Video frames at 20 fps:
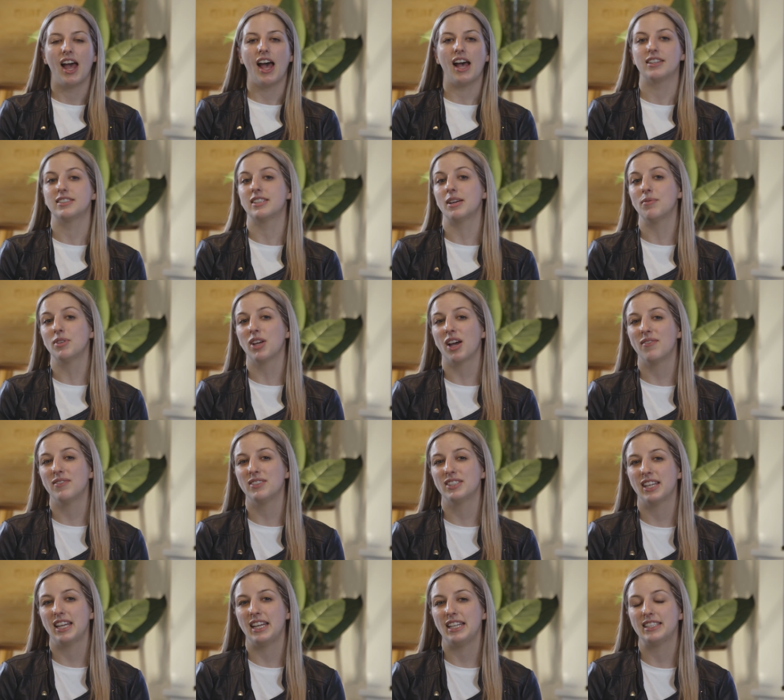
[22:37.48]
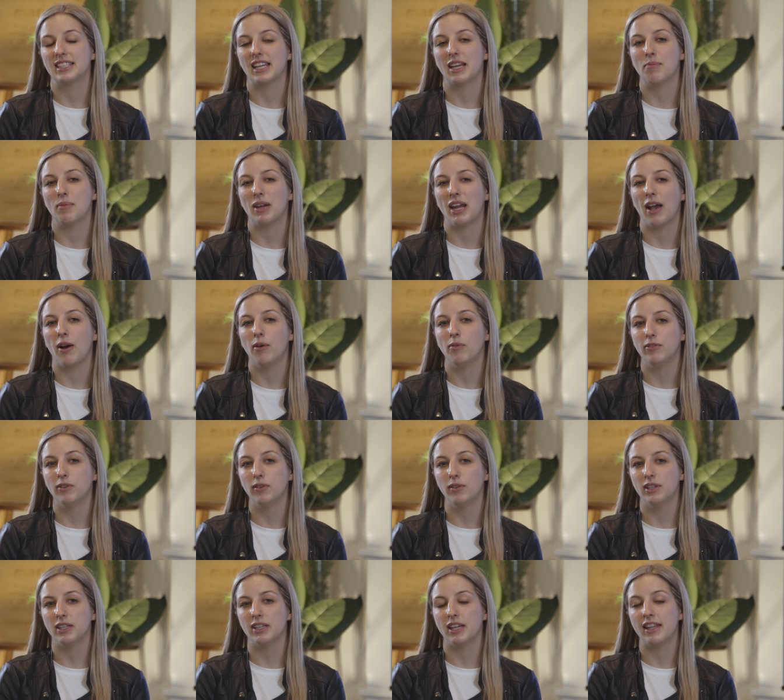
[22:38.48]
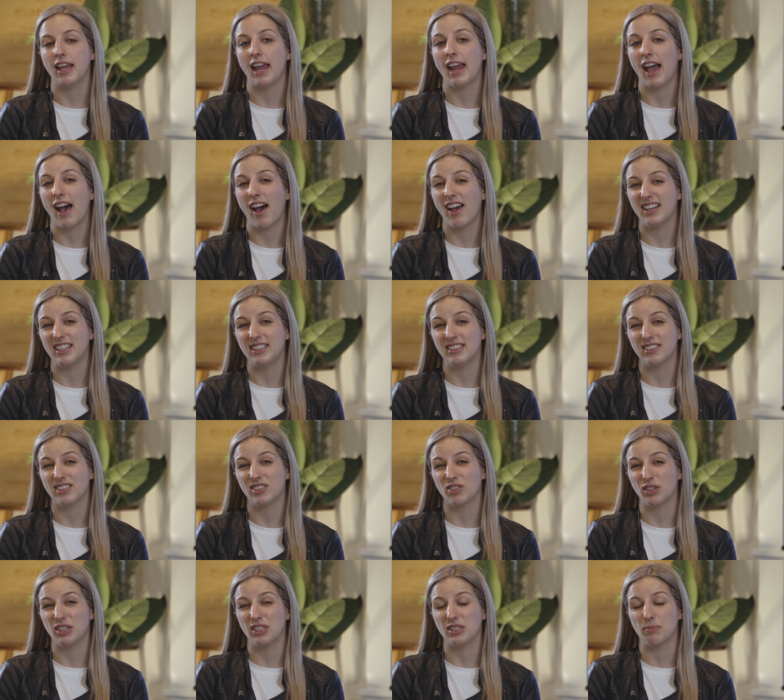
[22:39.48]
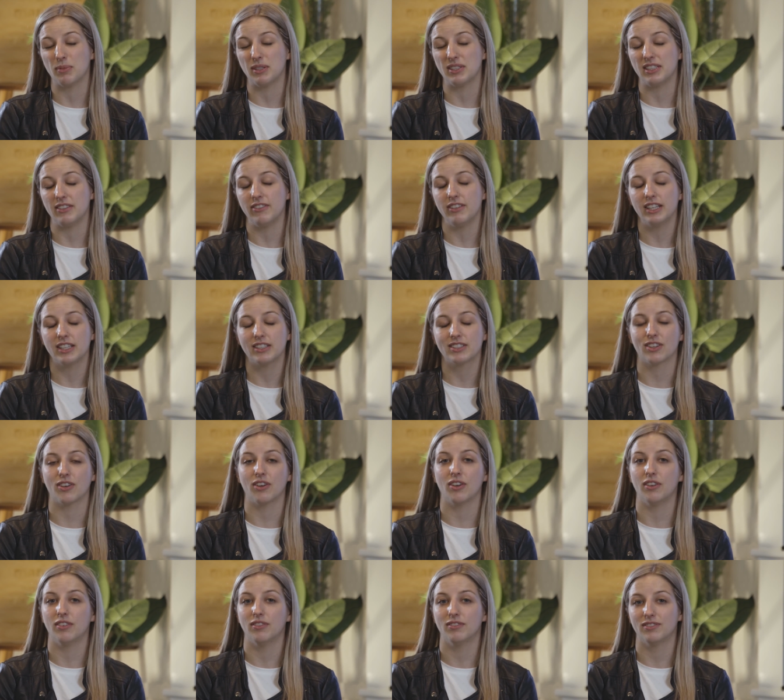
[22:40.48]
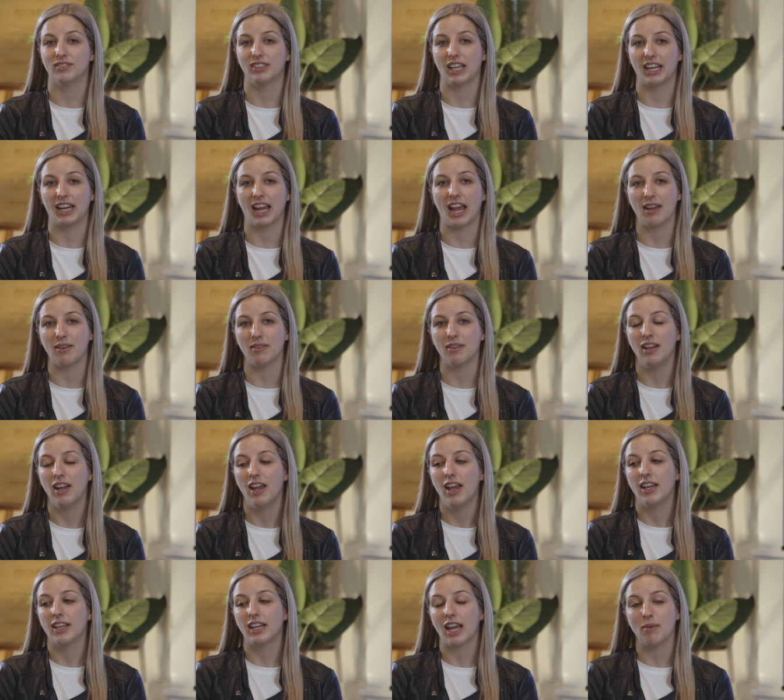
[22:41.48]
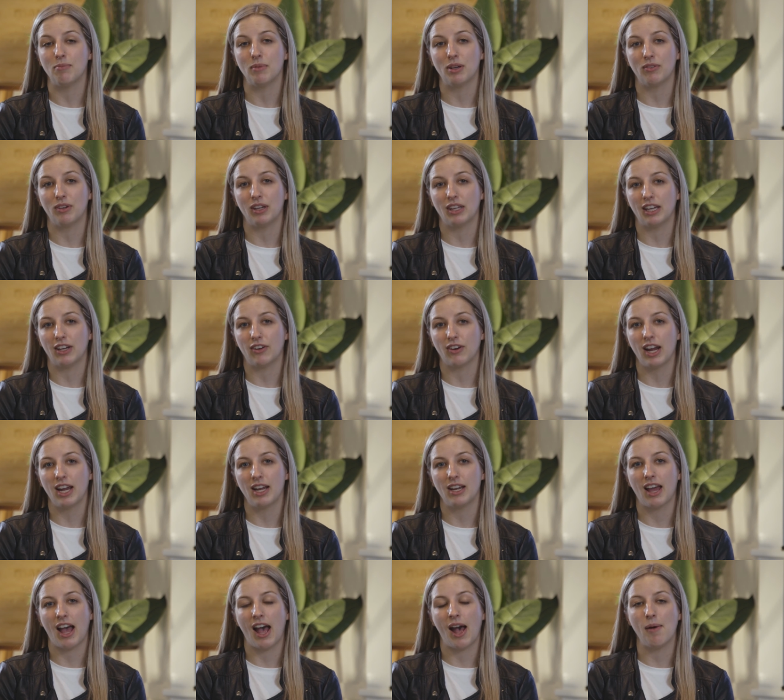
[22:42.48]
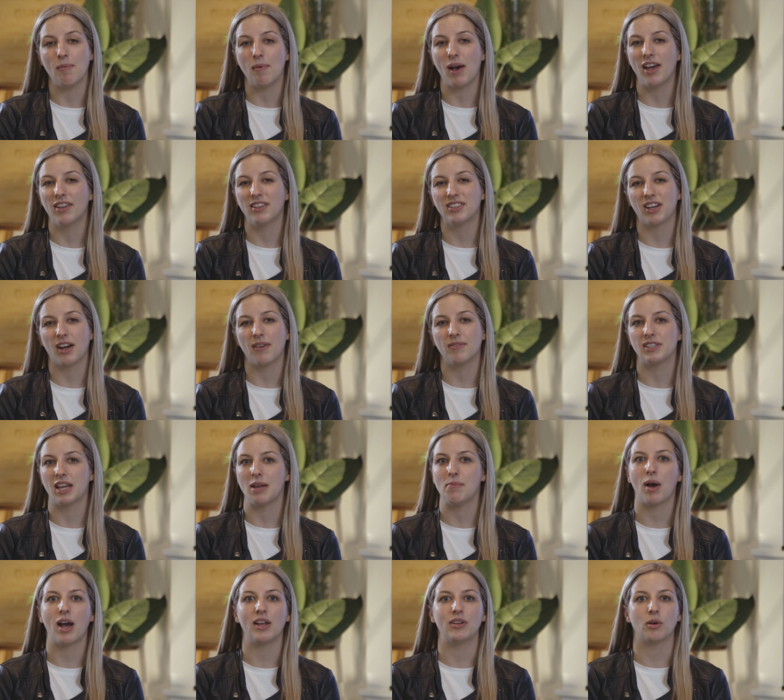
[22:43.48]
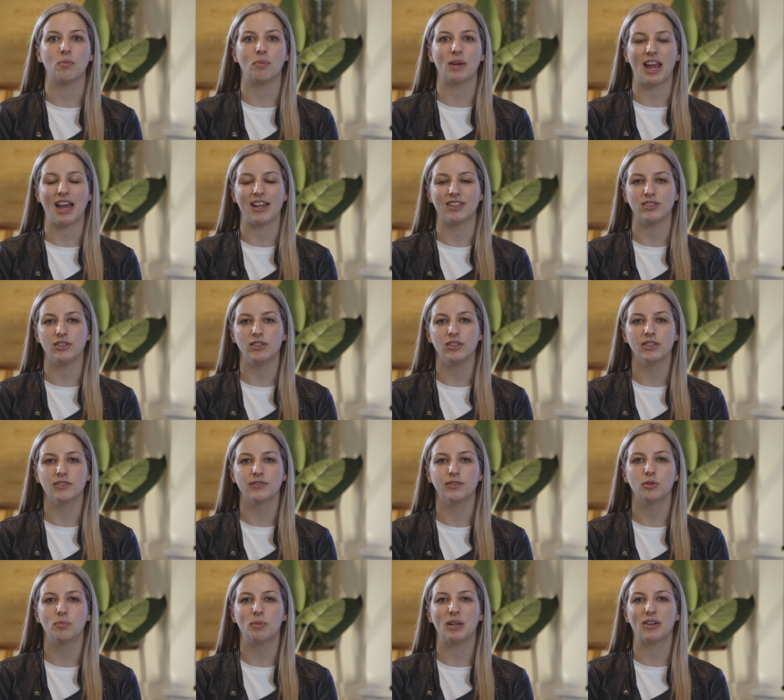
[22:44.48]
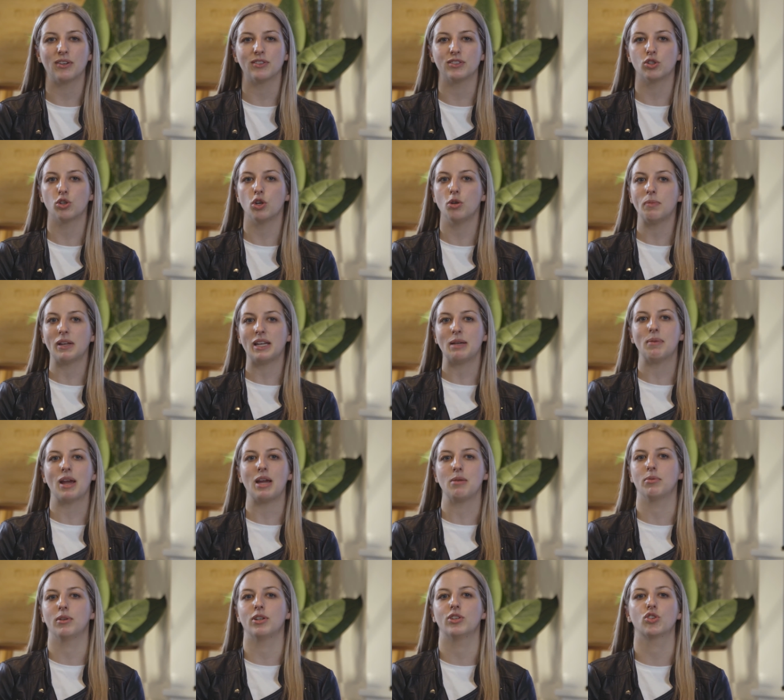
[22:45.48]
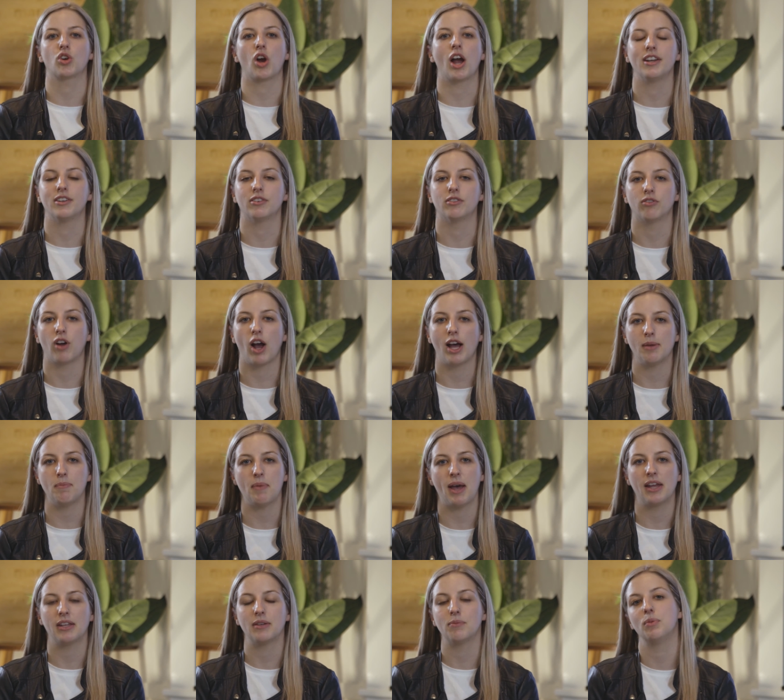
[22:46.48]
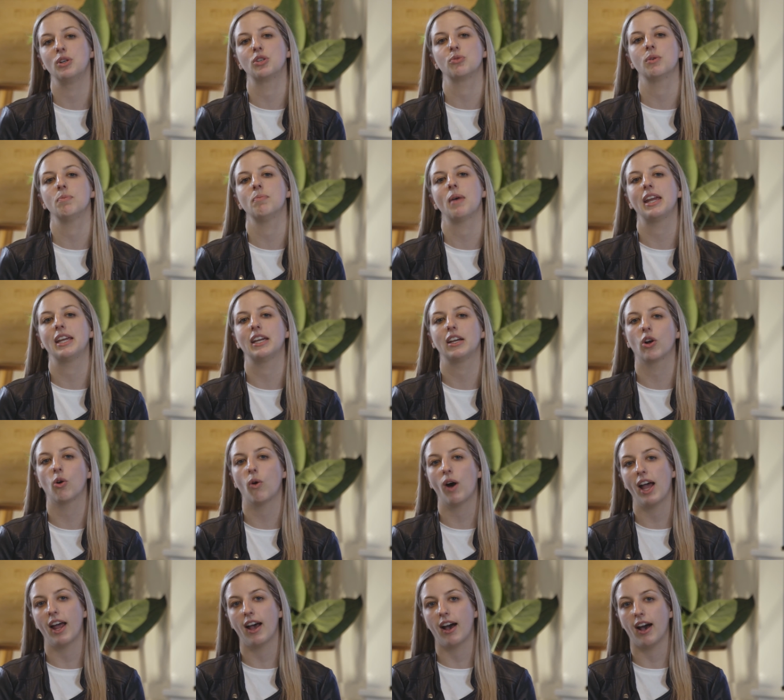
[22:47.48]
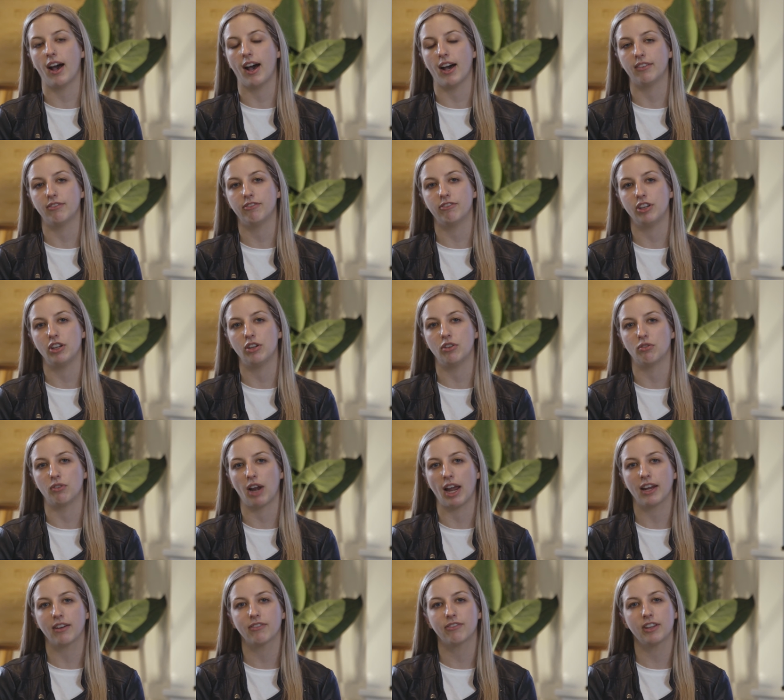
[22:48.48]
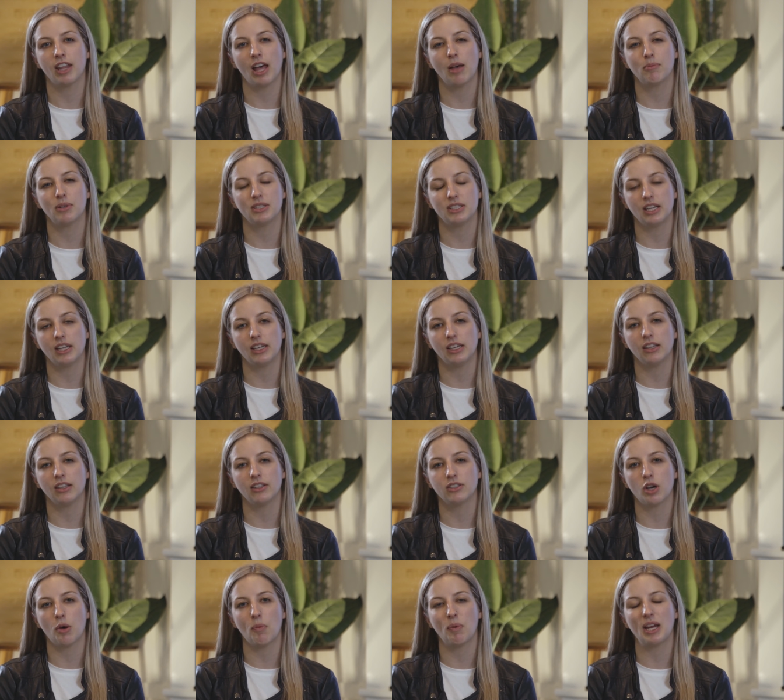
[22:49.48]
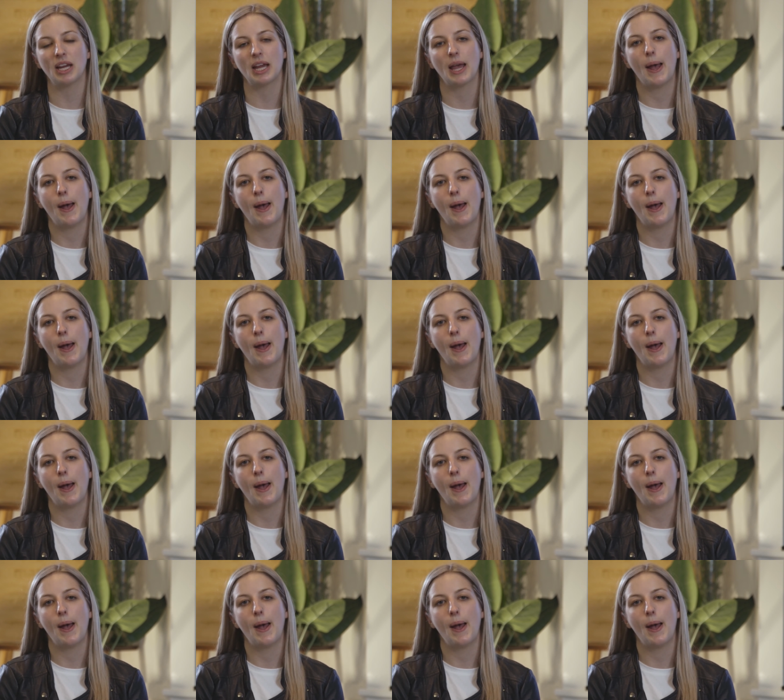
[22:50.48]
Sometimes these can be helpful and they are industry specific, so they can be really great. Other times they might not be as useful because too many people are trying to write about them, which would make it quite hard for you to rank for that particular topic.